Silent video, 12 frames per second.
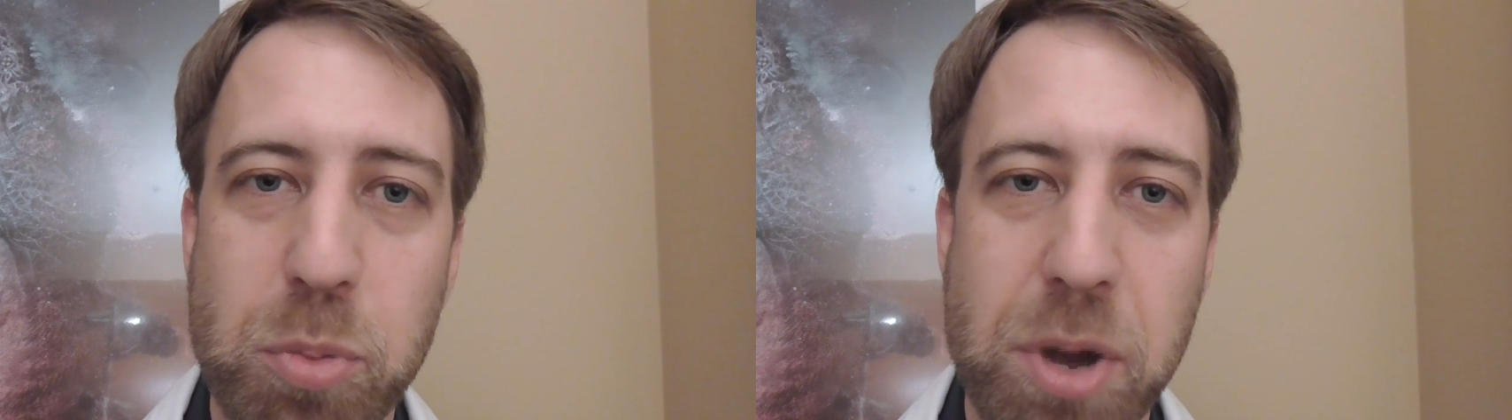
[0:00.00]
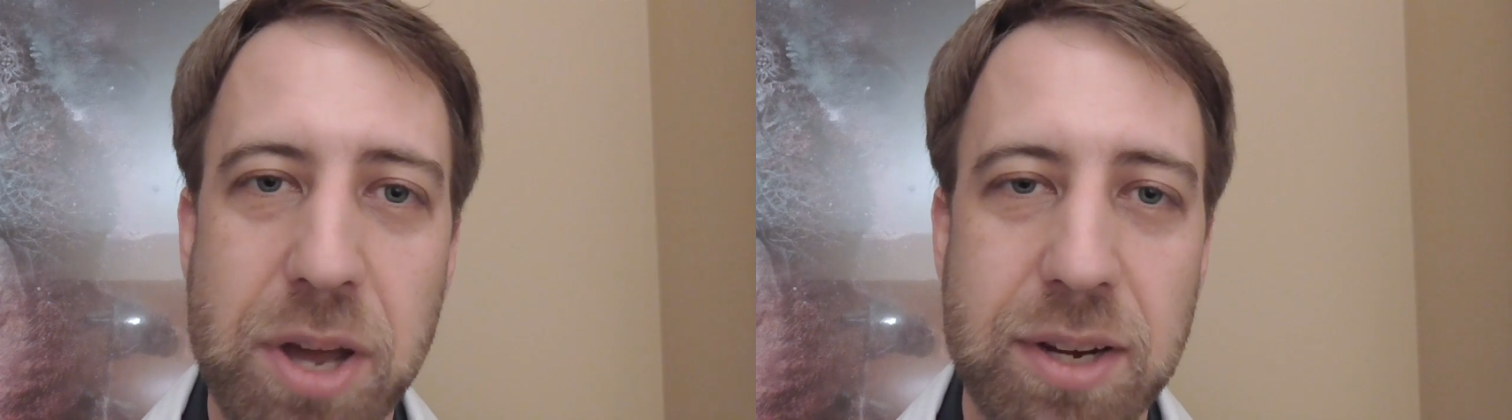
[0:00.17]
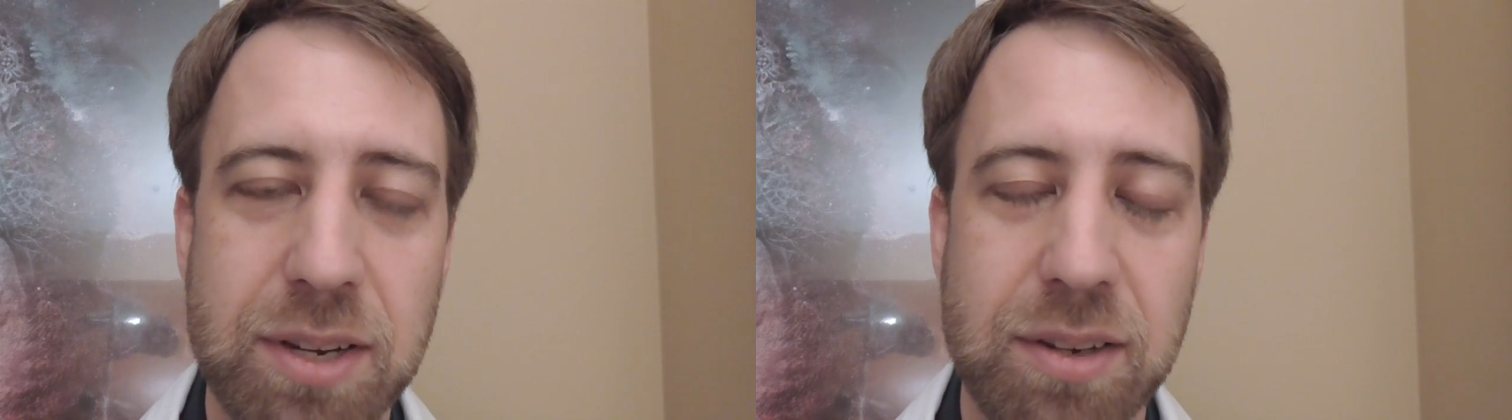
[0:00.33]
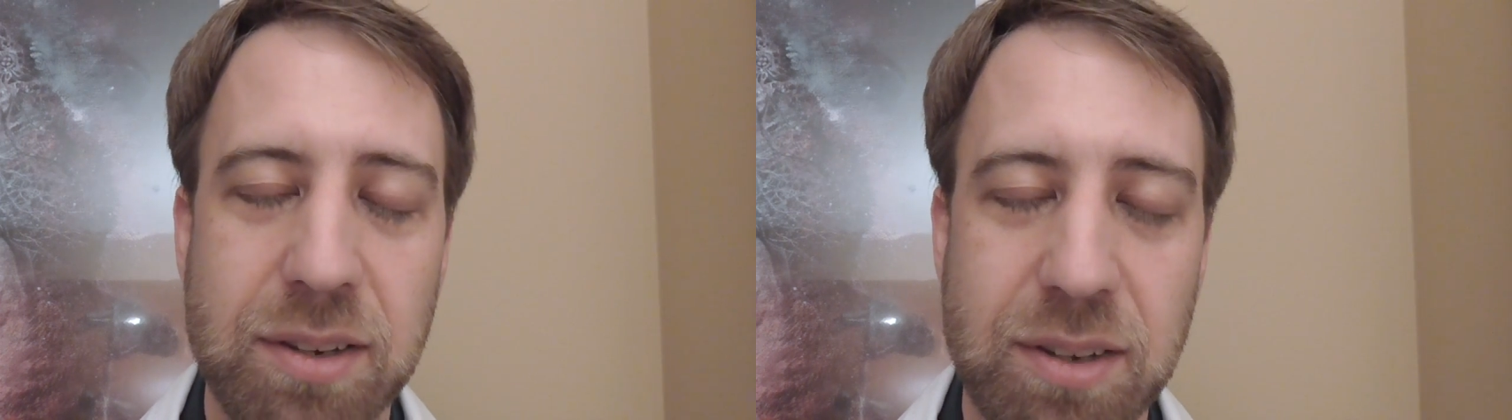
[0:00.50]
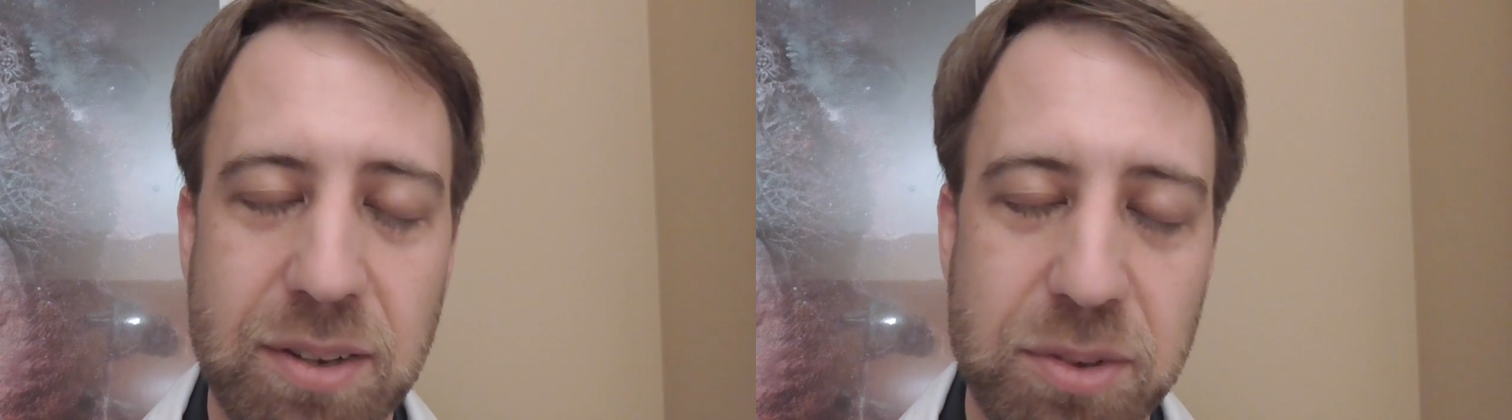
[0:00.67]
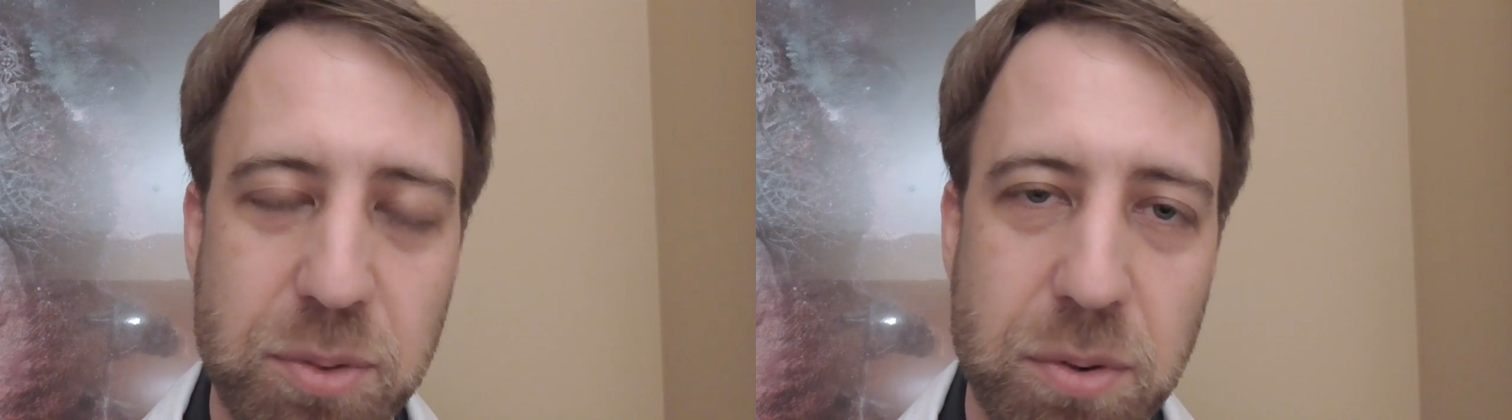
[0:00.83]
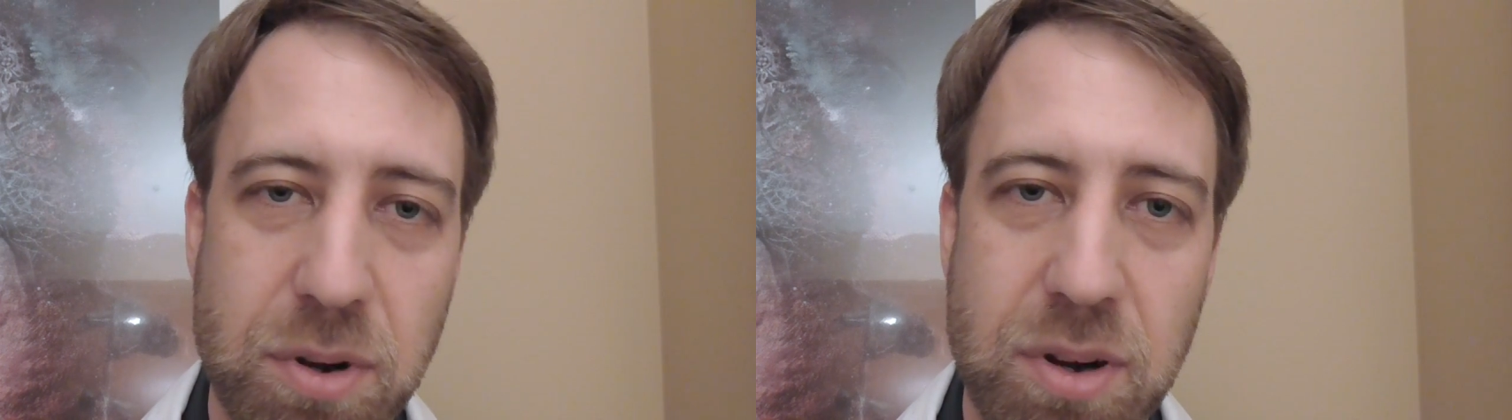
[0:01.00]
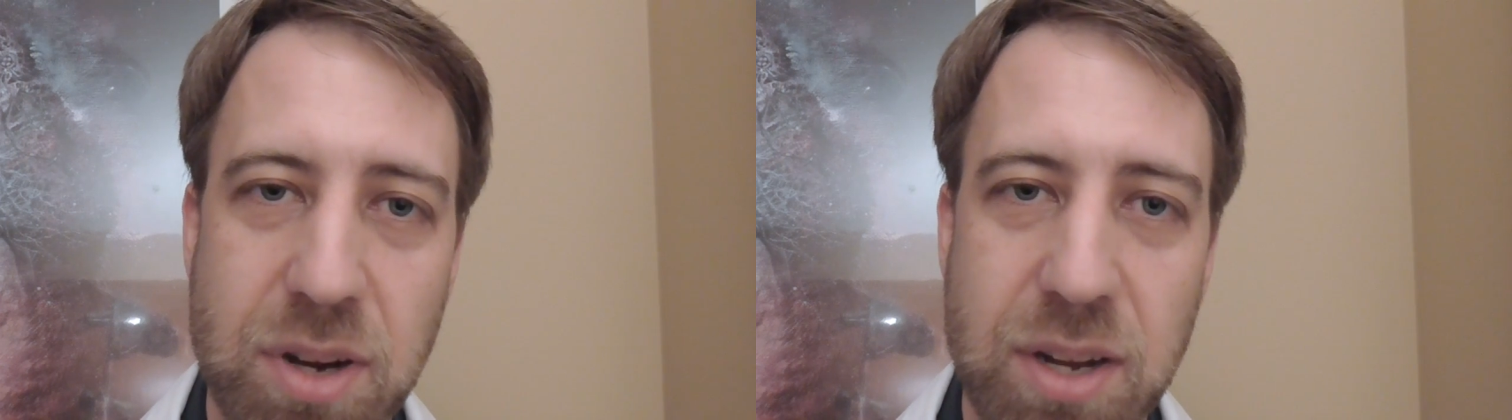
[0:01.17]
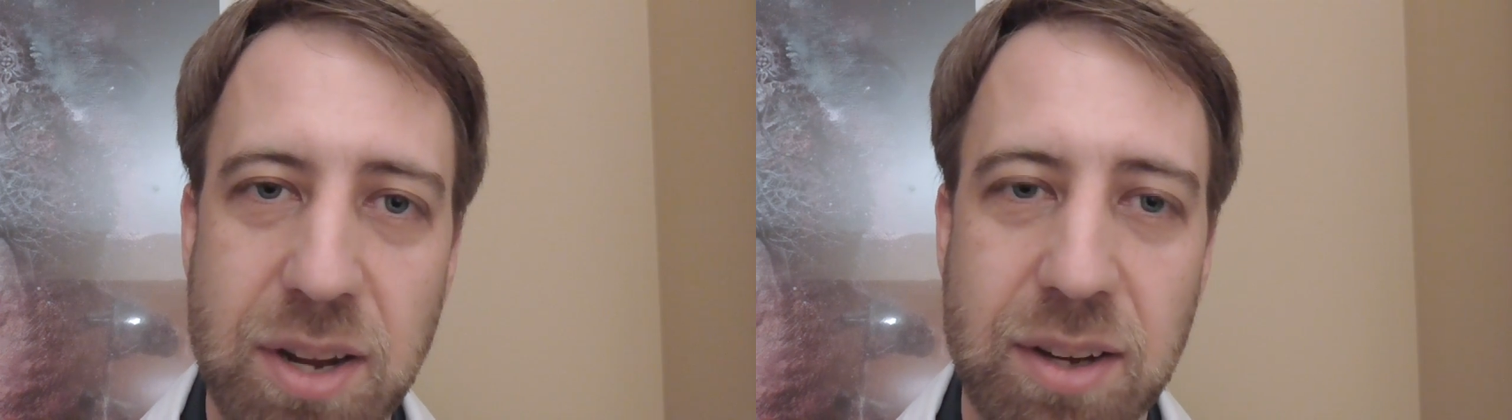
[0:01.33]
body because we're all
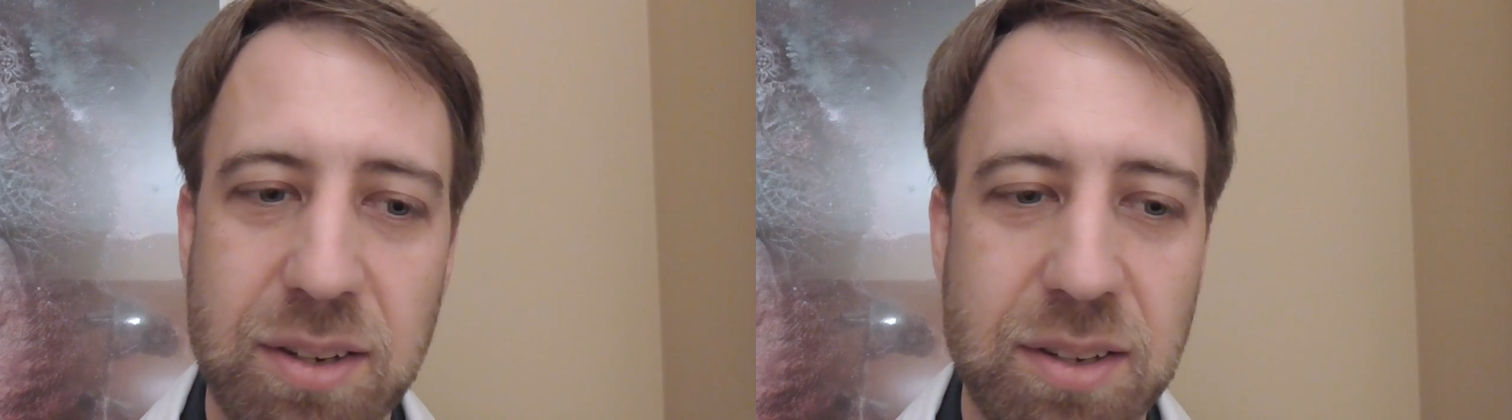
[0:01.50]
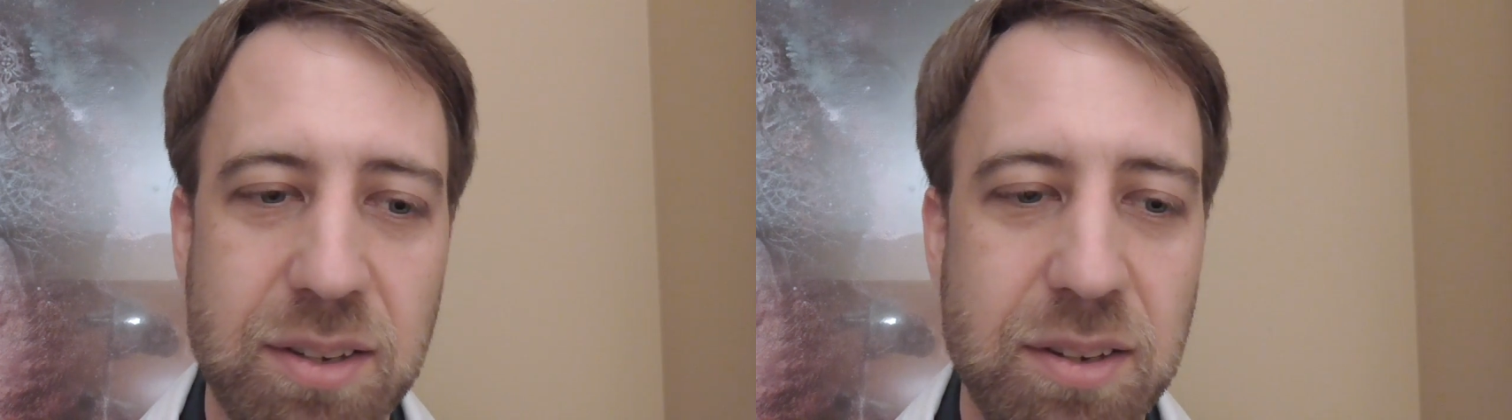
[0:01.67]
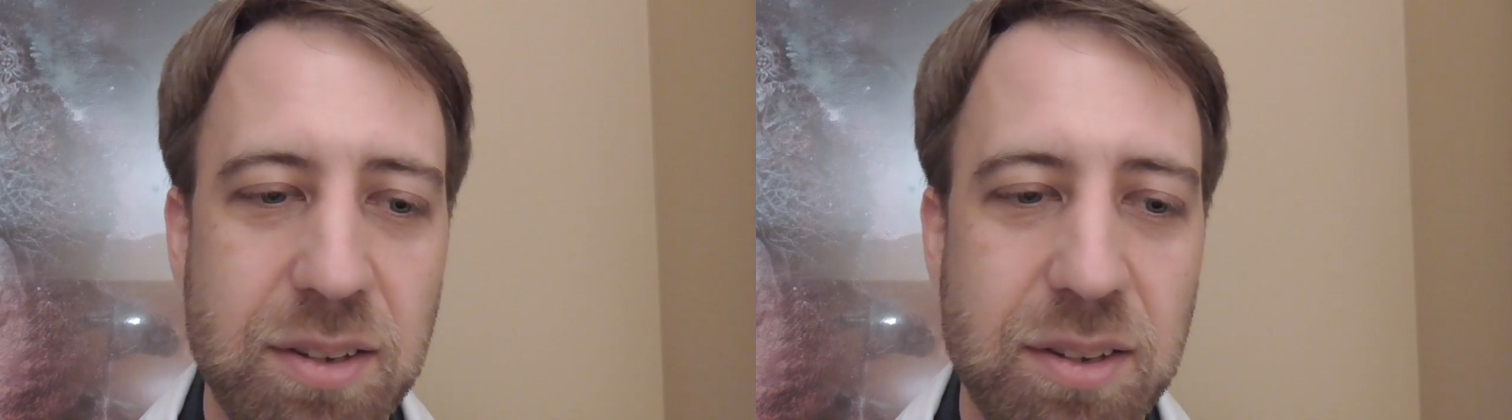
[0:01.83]
connected.